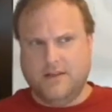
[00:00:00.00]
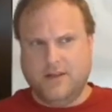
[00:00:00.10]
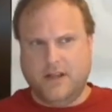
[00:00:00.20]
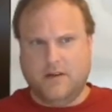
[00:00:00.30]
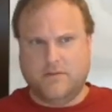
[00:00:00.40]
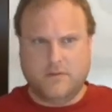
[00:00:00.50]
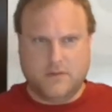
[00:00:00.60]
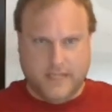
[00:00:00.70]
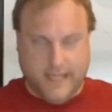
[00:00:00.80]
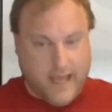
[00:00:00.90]
you know,
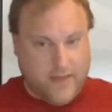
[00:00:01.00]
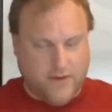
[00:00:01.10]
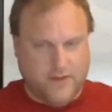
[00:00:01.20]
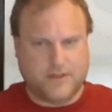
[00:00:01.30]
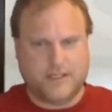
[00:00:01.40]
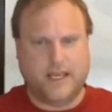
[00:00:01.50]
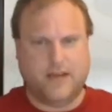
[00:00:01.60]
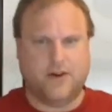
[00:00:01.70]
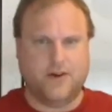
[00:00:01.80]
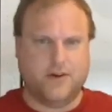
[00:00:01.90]
together, and they'll see
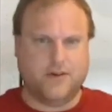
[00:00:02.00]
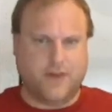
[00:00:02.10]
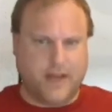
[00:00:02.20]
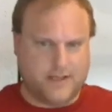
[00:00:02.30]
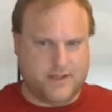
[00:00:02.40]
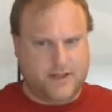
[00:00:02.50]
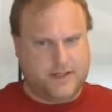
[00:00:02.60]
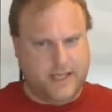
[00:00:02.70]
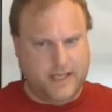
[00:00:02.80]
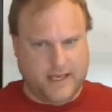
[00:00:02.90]
her dress and they'll
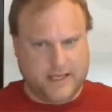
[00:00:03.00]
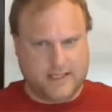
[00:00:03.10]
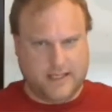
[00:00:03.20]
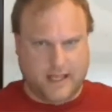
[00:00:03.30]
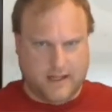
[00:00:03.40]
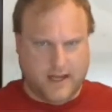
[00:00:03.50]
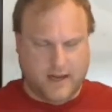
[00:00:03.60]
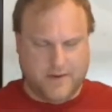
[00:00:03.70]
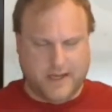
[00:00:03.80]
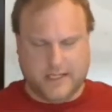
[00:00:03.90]
see this, and that'll
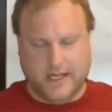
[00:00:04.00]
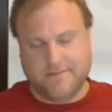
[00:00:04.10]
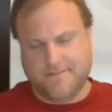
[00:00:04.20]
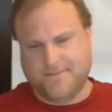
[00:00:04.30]
kind of resonate.